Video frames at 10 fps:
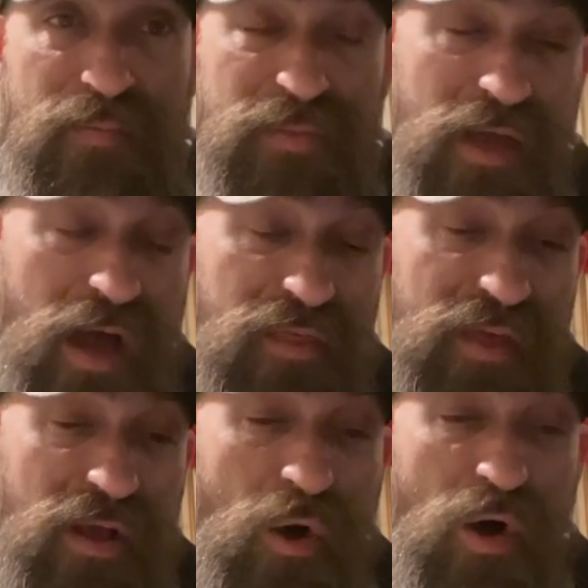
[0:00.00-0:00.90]
you know, I
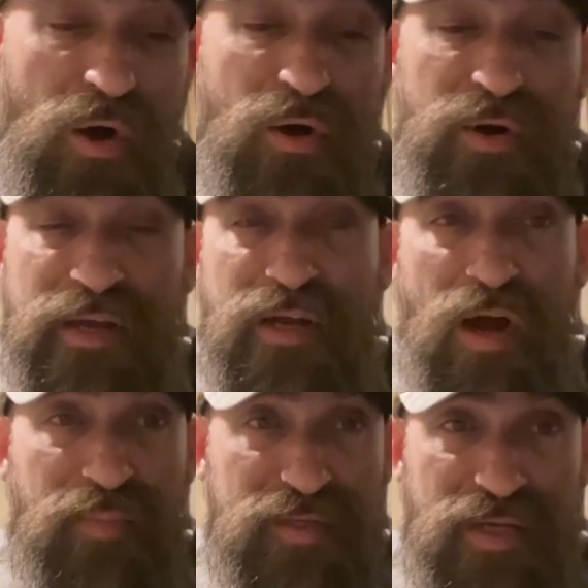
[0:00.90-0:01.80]
think
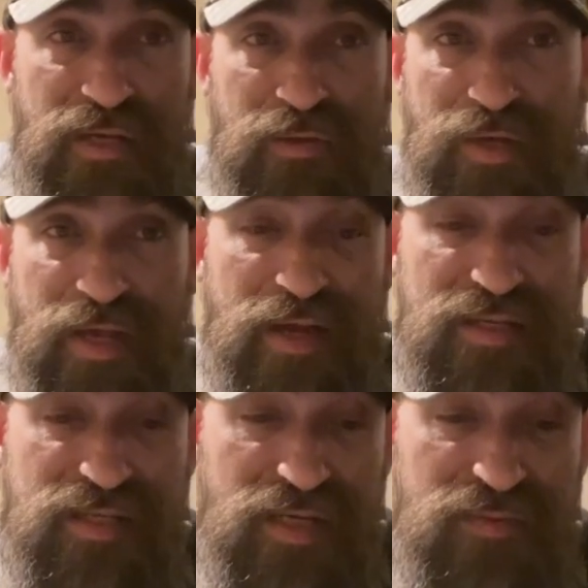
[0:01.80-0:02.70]
all-encompassing, looking at a
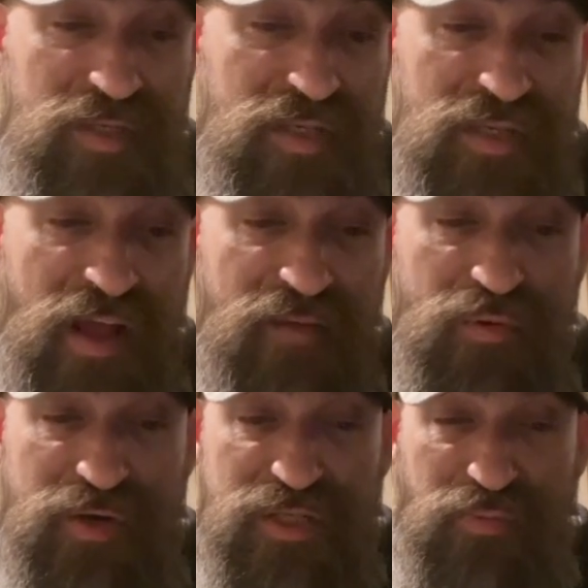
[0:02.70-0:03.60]
6.5
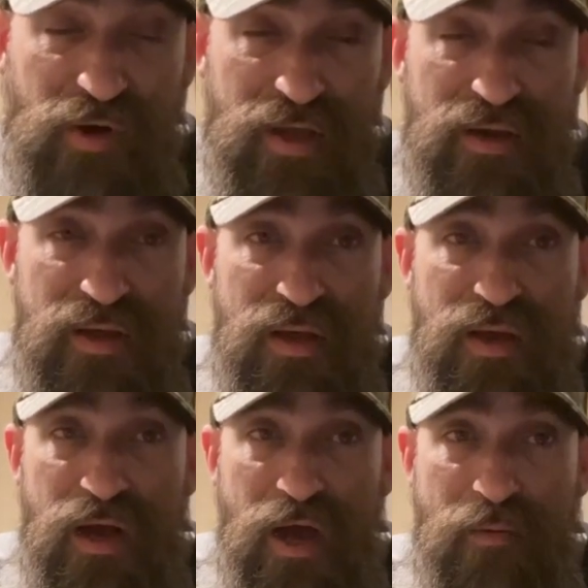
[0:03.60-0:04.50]
point spread,
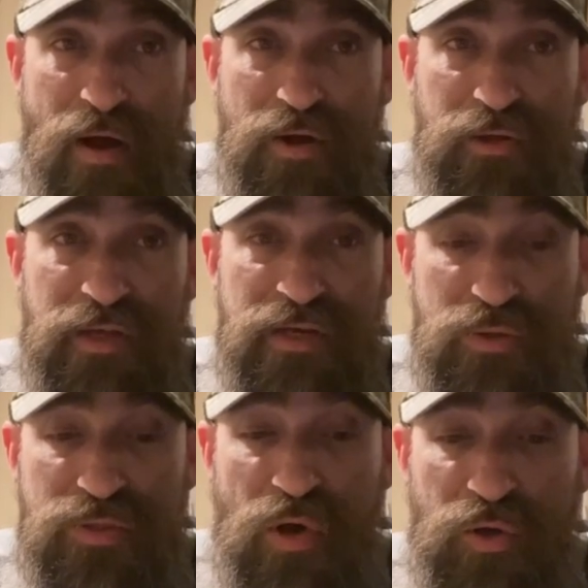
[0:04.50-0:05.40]
I'm going to lean
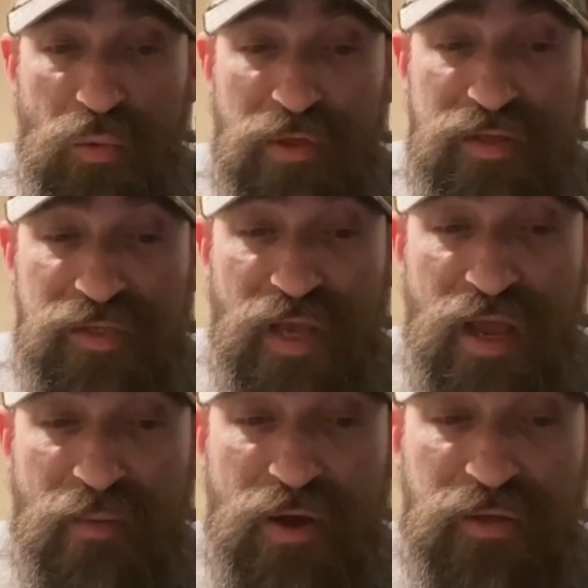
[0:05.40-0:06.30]
Utah to win this
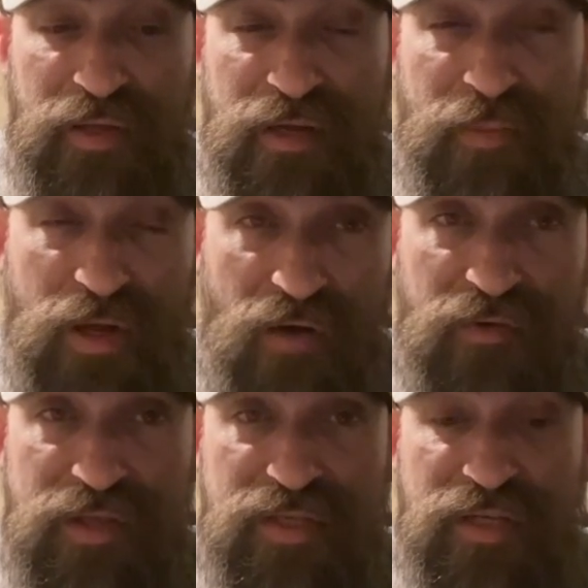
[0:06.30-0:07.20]
game. I'm going to lean them to
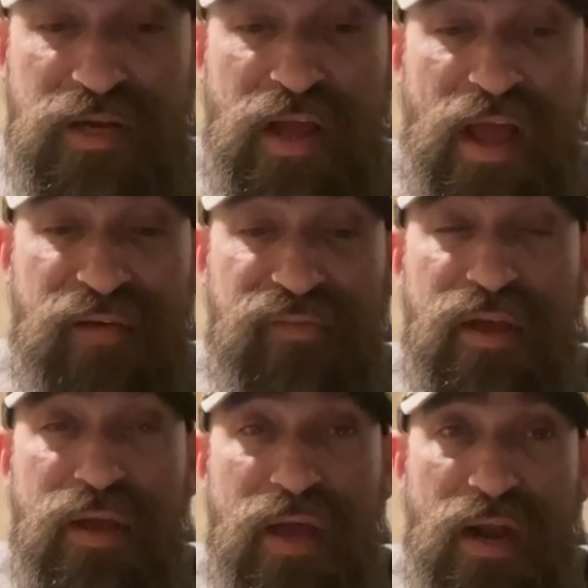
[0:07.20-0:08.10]
cover the 6.5.
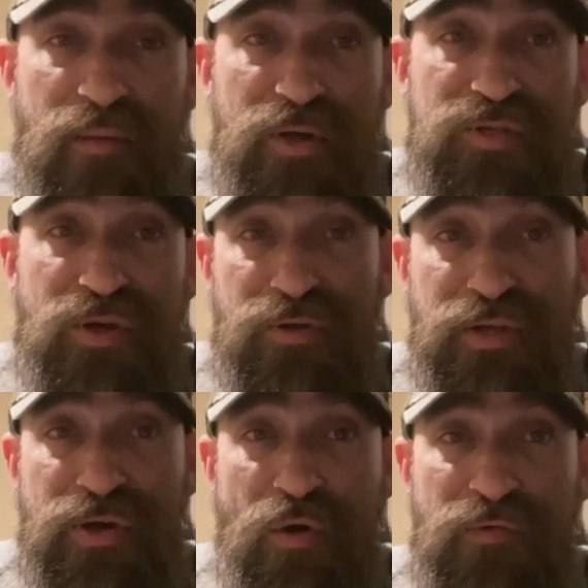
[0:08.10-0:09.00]
And I'm also going to
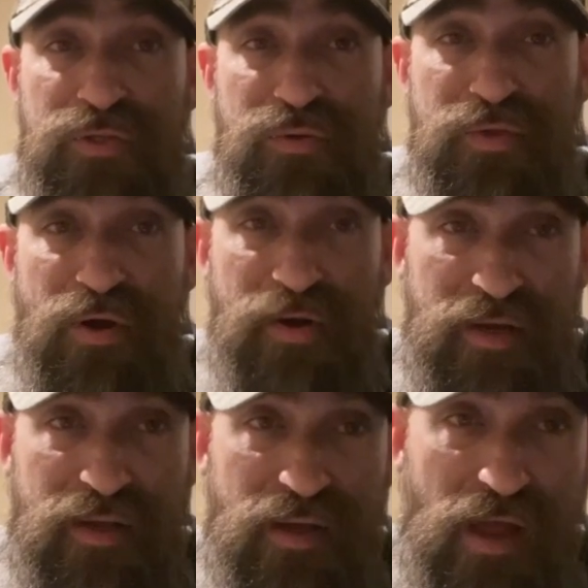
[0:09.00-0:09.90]
lean over
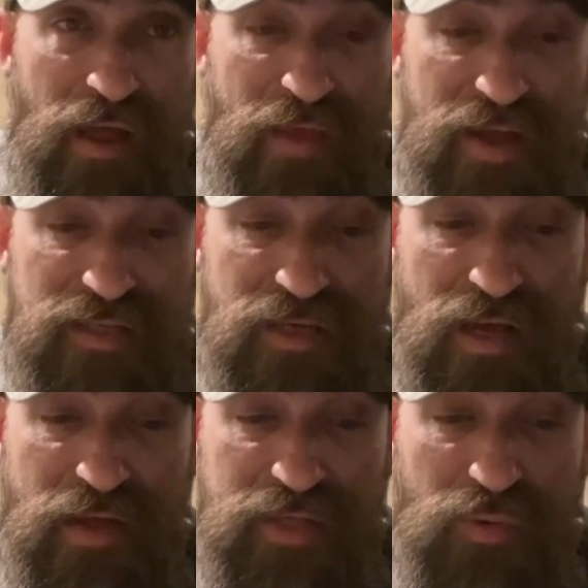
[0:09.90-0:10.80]
230. And that's
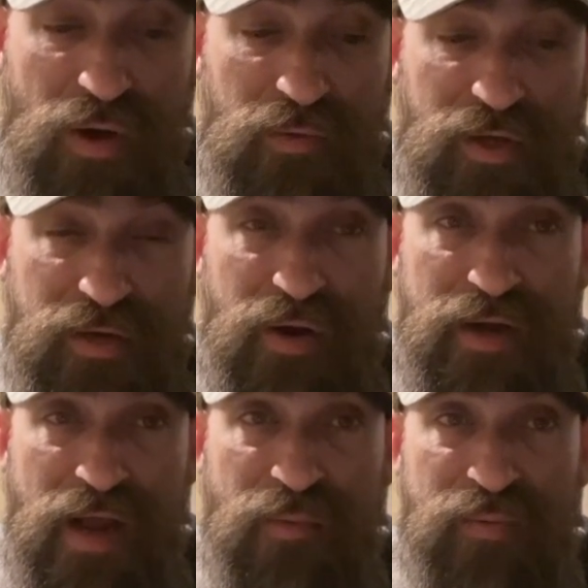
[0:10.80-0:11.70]
where I'm looking
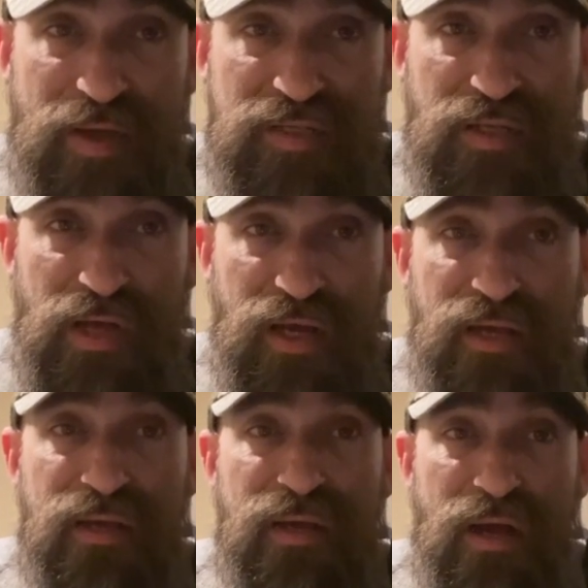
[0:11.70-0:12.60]
right now. But best of luck
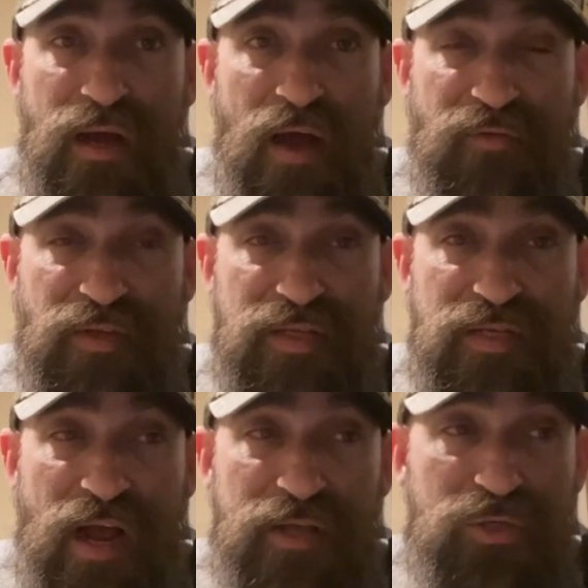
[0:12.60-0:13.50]
if you
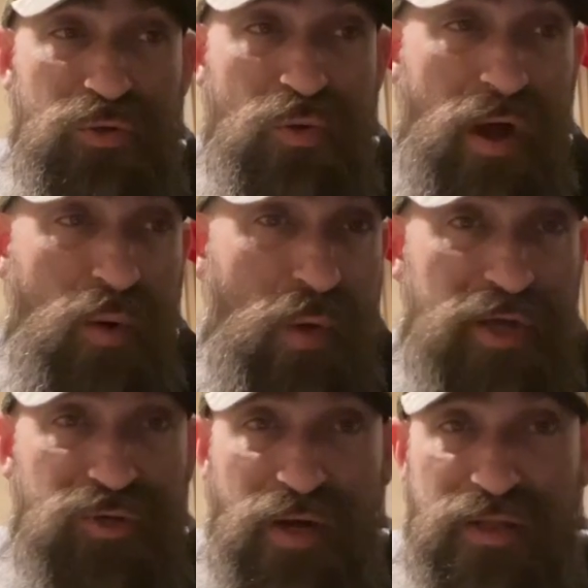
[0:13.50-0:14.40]
decide to
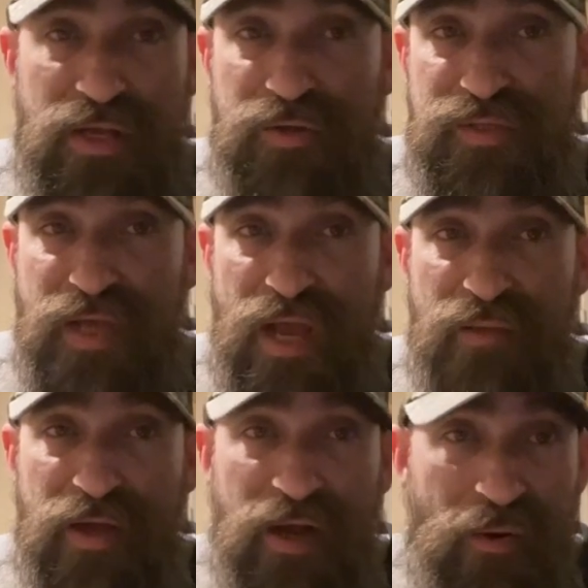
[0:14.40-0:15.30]
wager anything on this
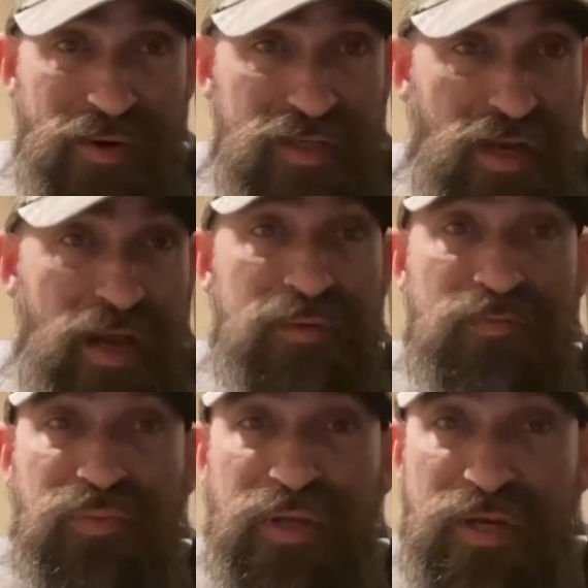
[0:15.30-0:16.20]
game. Like I always say,
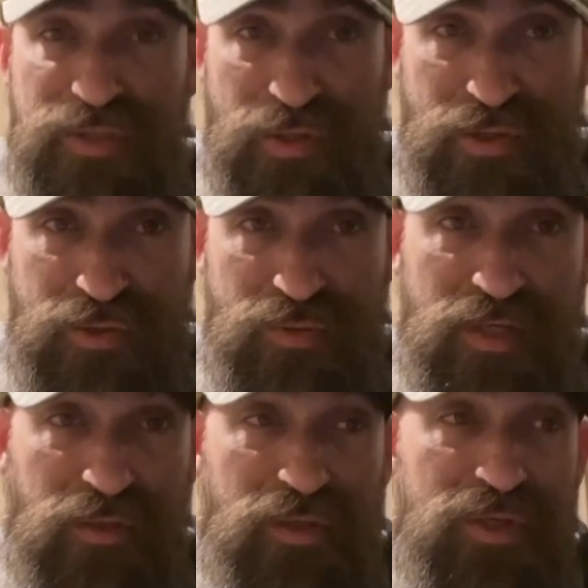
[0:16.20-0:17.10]
please do your due
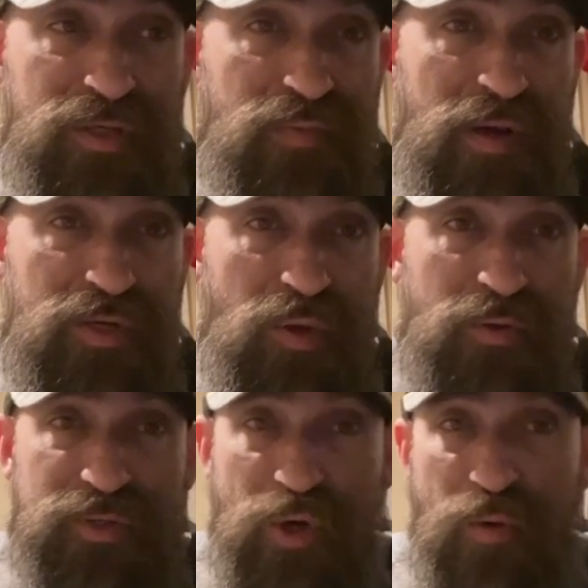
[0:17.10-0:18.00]
diligence. Make sure
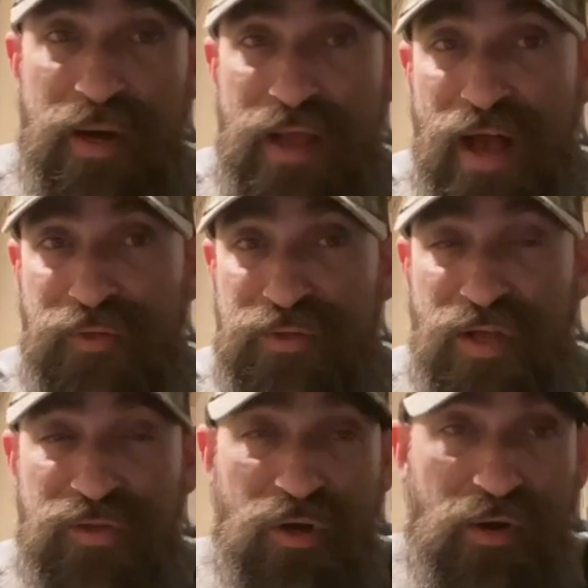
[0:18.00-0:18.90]
there's nobody out. There's
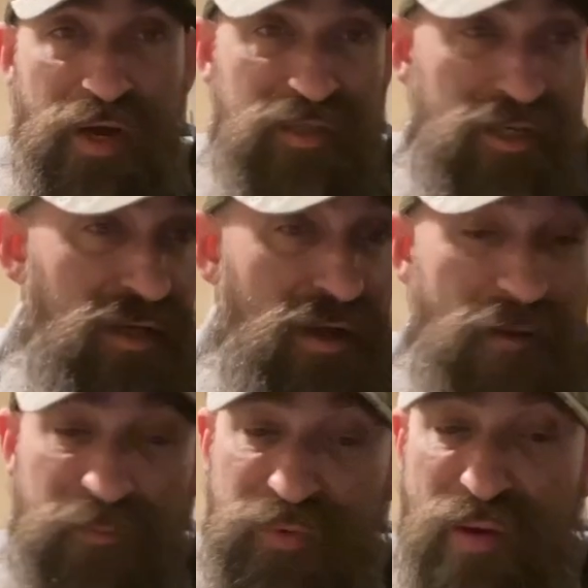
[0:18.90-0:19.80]
nothing crazy.
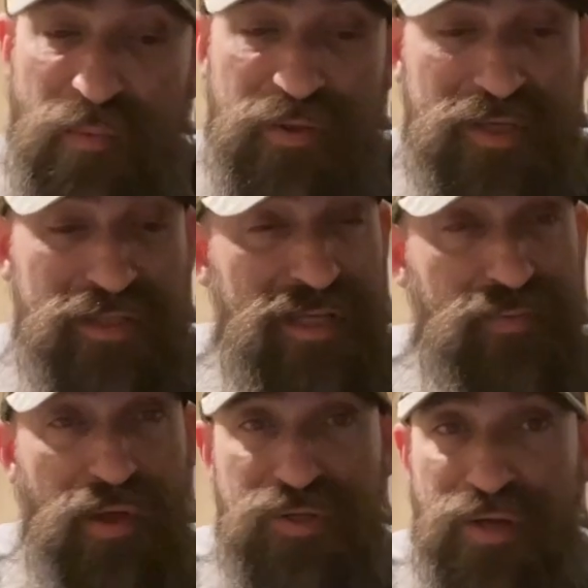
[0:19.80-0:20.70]
Remember, these
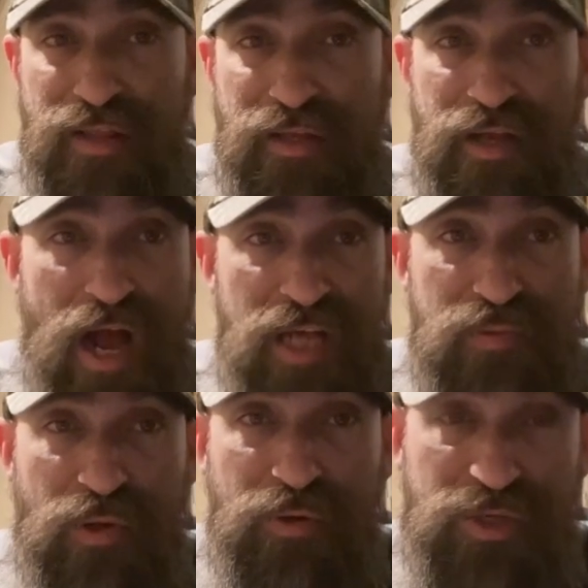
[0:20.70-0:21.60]
plays are not the
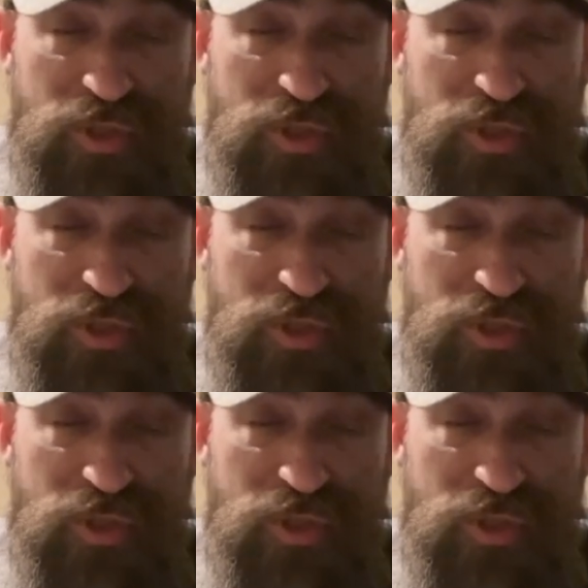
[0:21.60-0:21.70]
gospel. They're just